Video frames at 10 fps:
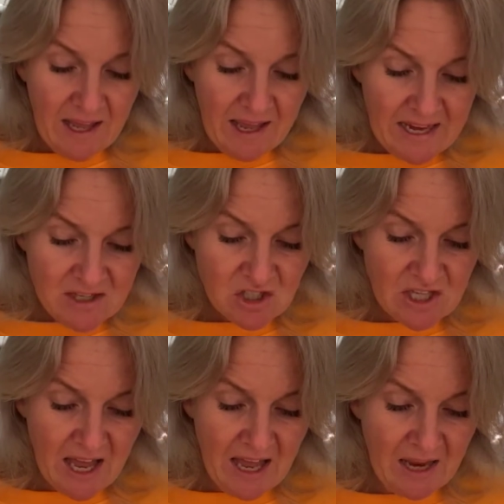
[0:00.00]
Each
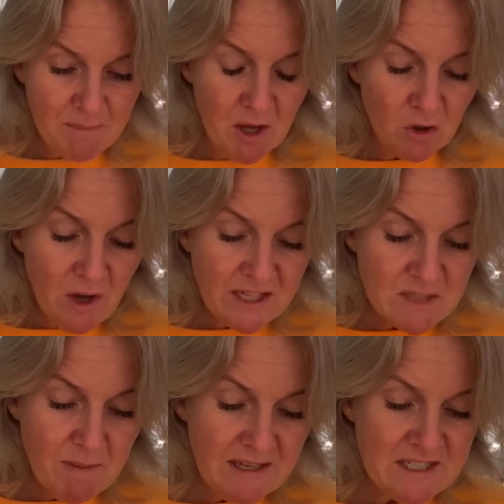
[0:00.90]
time an
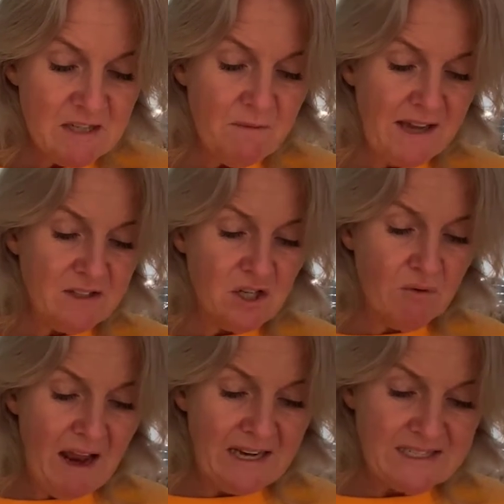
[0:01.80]
unexpected event
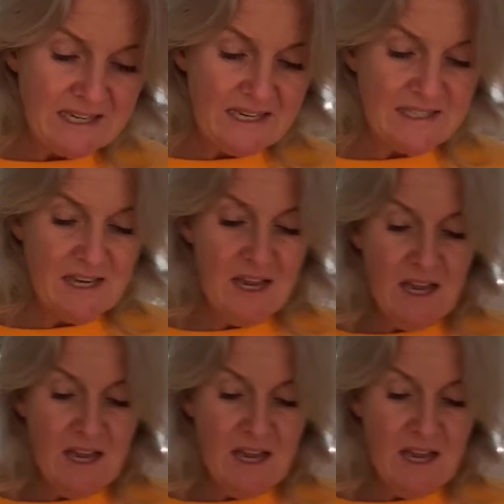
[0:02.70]
arises,